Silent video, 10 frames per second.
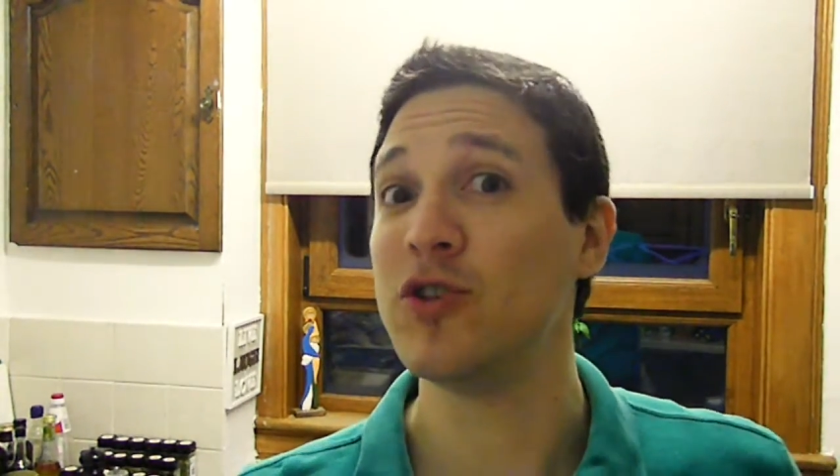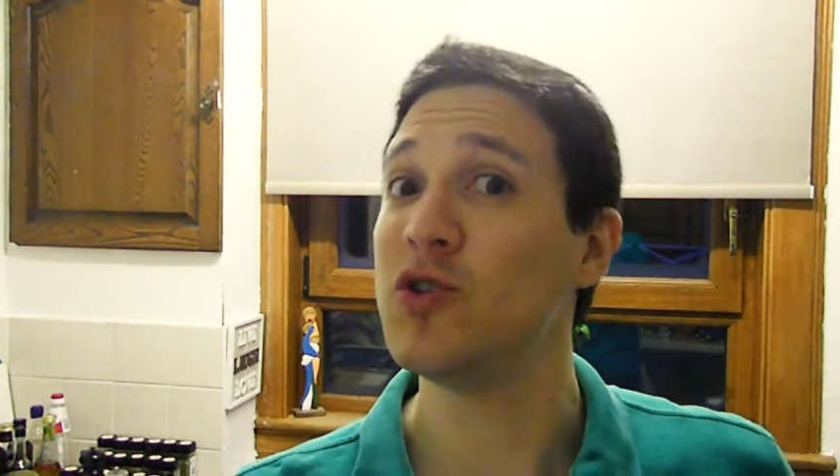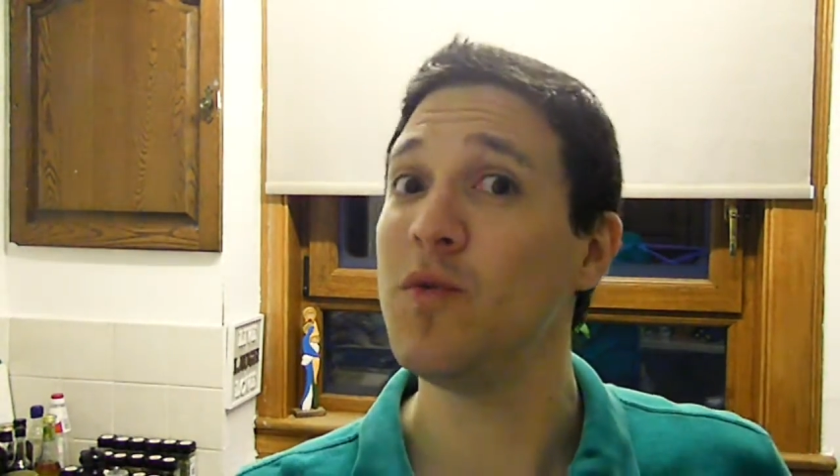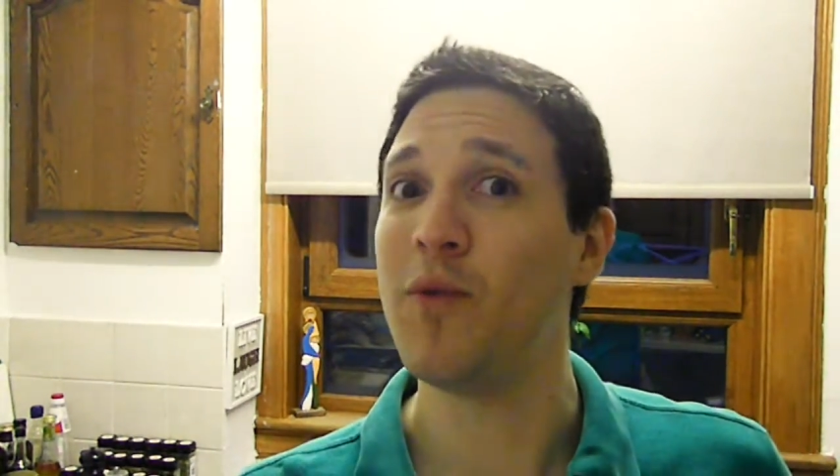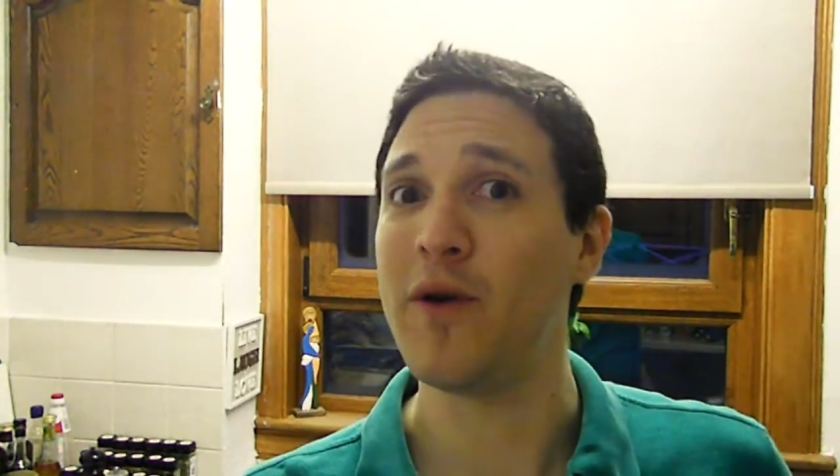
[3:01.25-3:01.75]

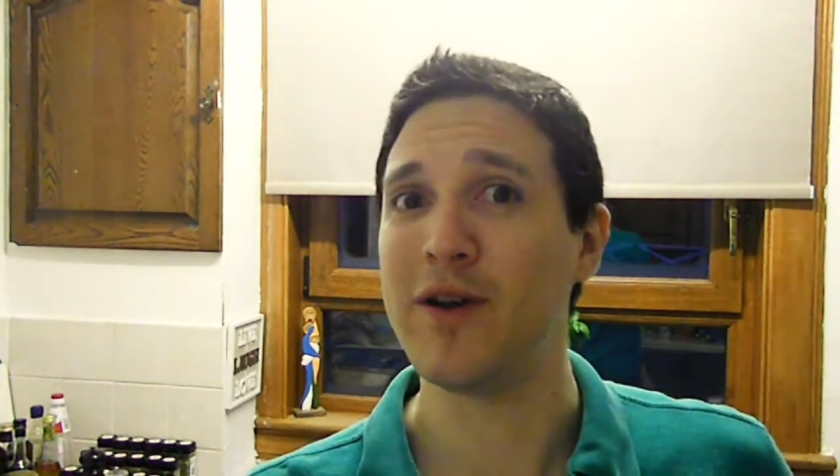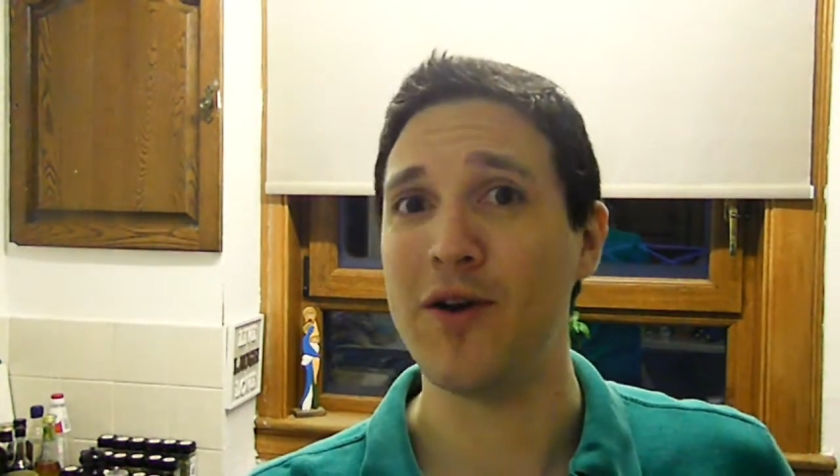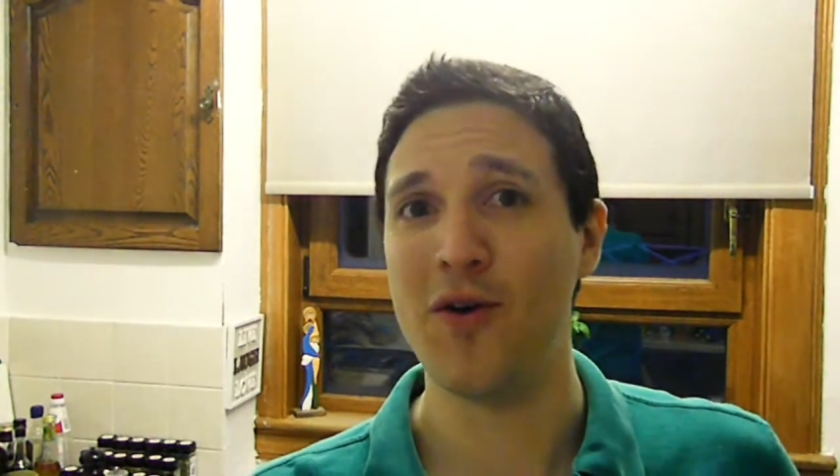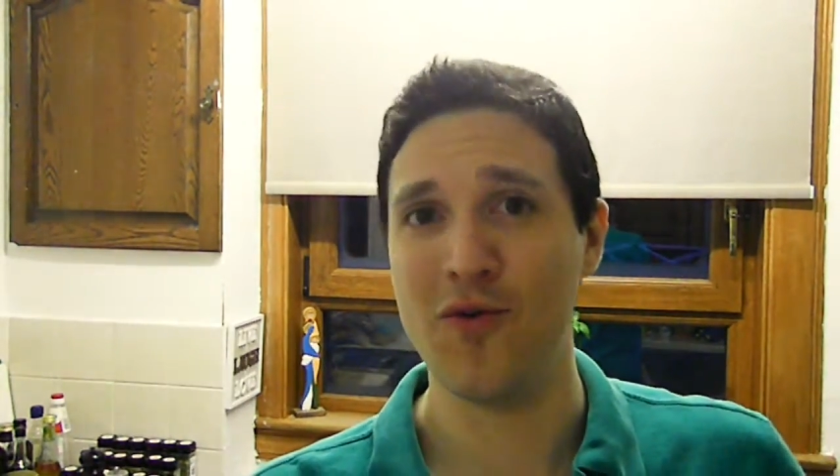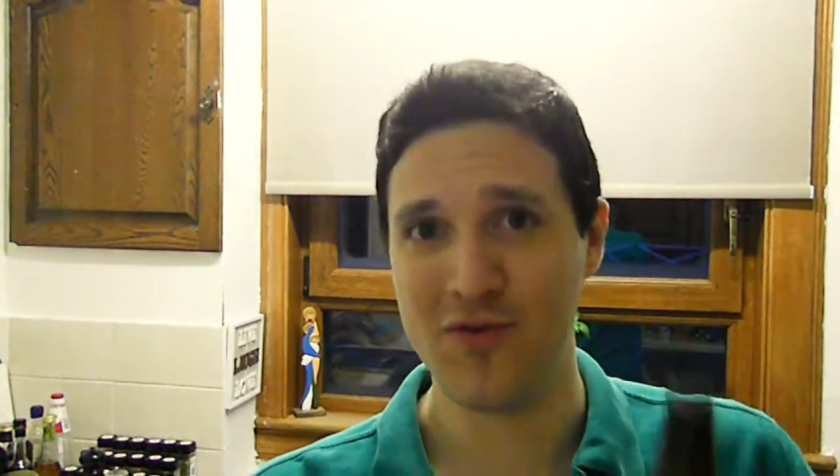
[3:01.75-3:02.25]

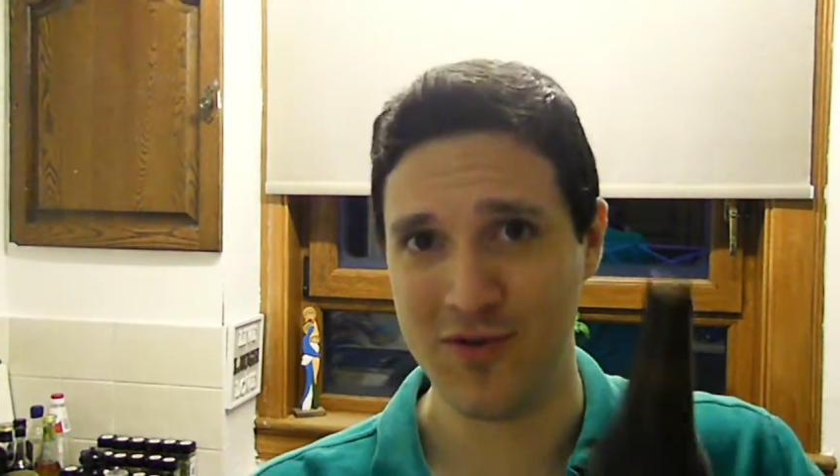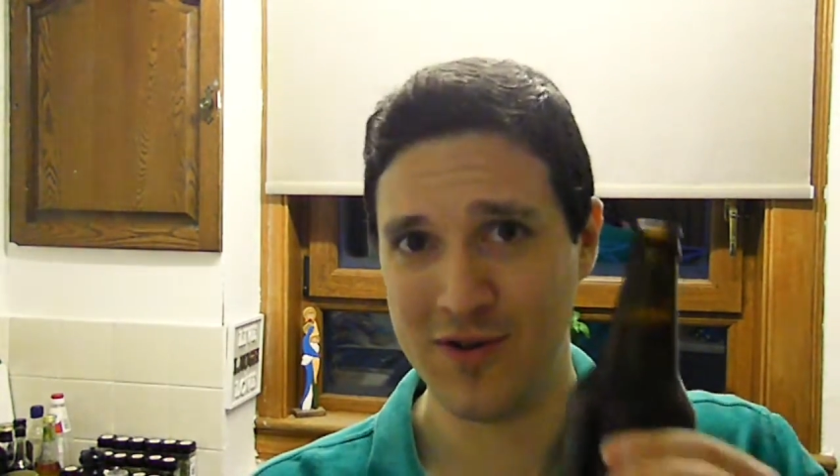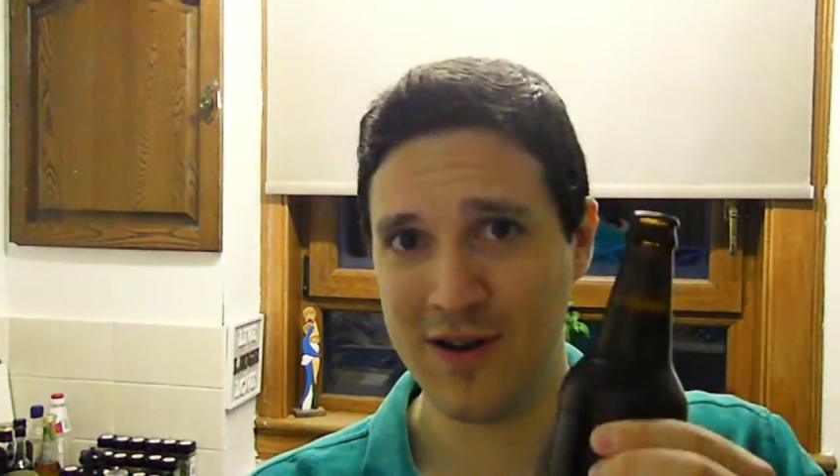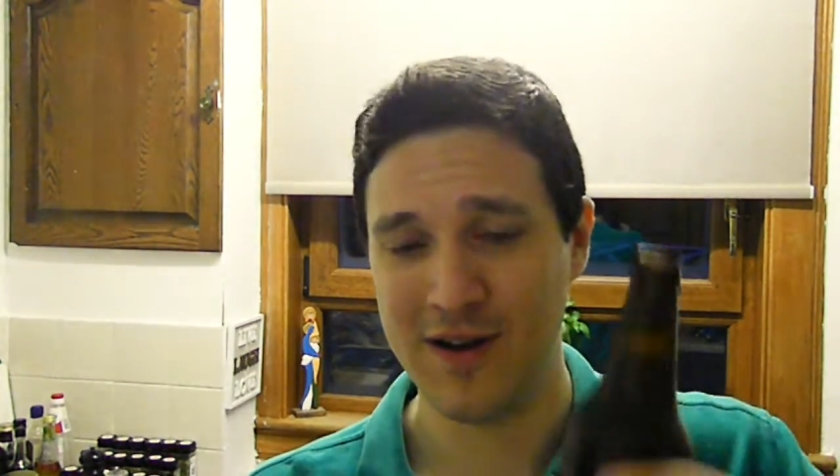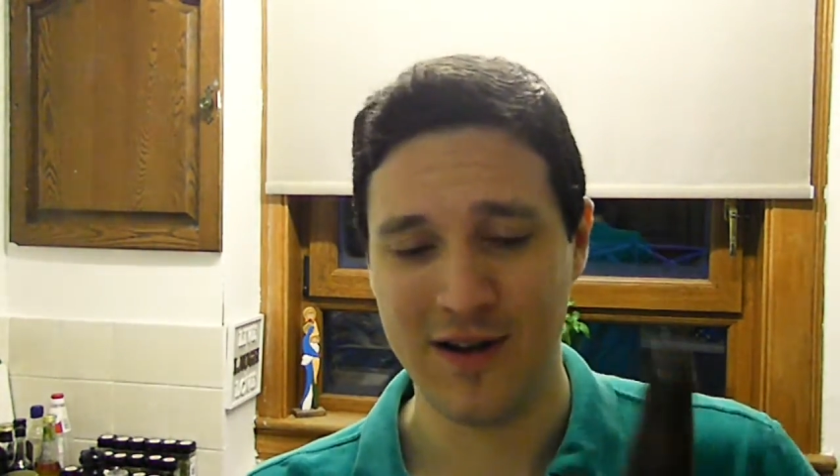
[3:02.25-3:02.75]
2.0
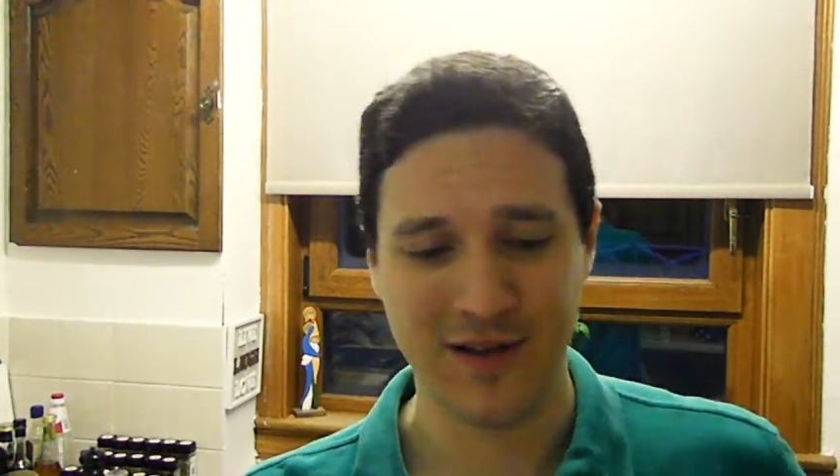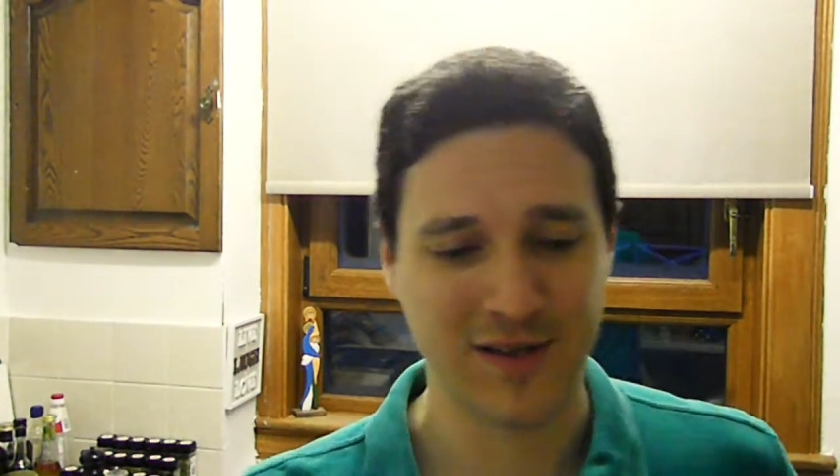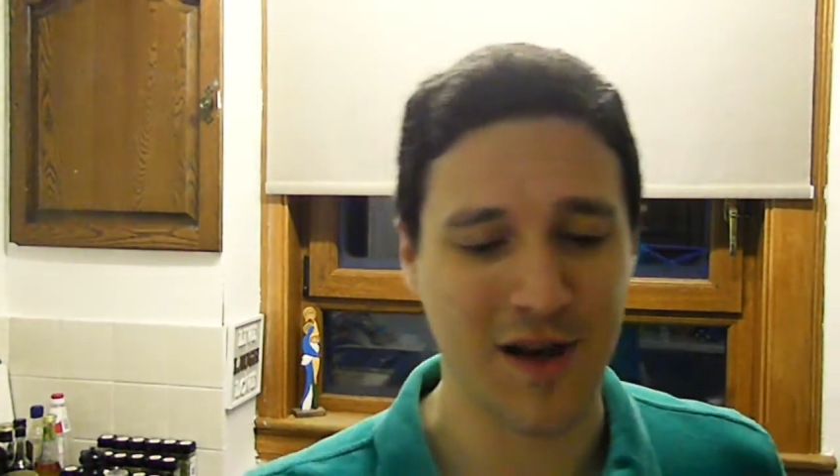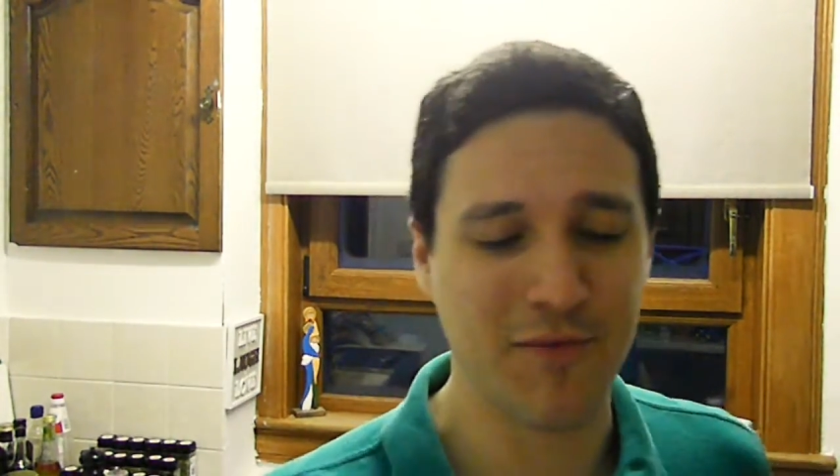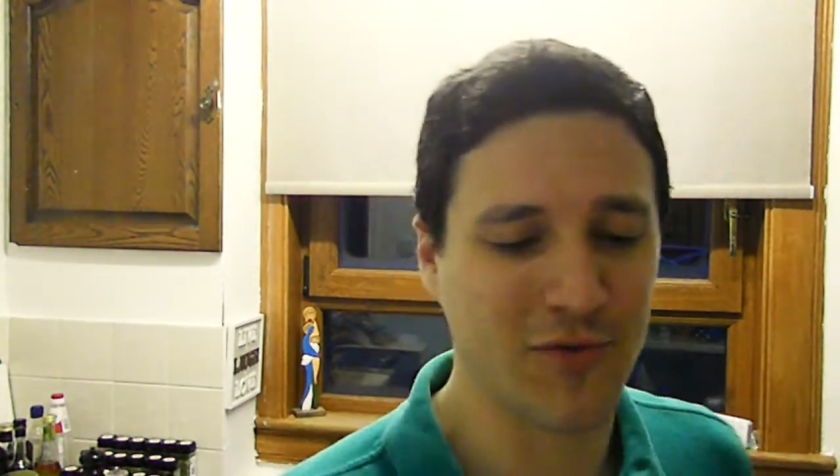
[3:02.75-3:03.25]

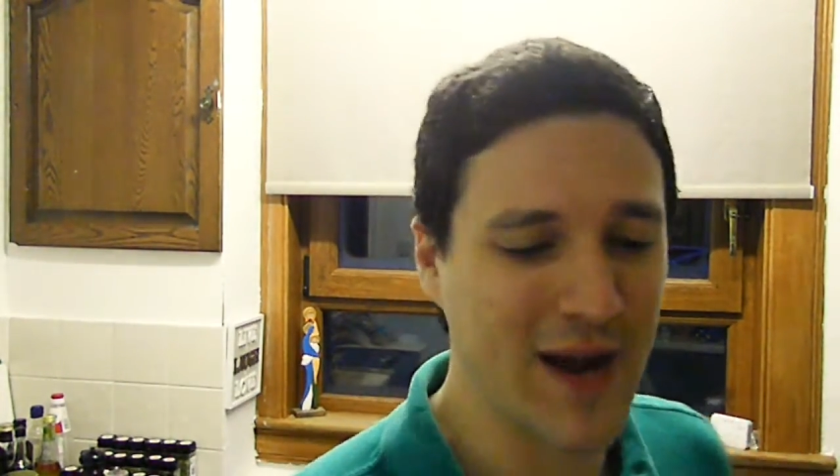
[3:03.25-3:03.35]
Summer